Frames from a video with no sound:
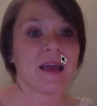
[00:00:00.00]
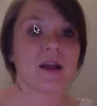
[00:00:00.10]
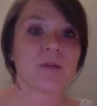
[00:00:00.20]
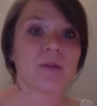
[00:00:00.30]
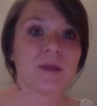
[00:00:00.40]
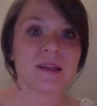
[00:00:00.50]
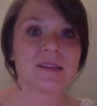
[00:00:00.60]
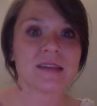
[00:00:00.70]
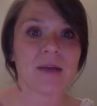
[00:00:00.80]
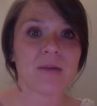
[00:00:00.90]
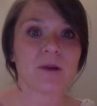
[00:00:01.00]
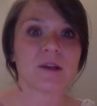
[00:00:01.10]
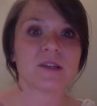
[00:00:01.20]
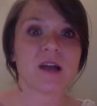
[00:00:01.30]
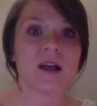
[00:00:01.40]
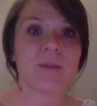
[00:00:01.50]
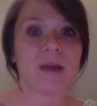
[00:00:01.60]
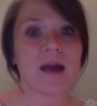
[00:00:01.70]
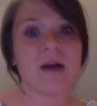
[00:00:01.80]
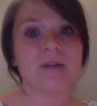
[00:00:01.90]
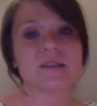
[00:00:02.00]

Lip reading: reading today, we're going to talk about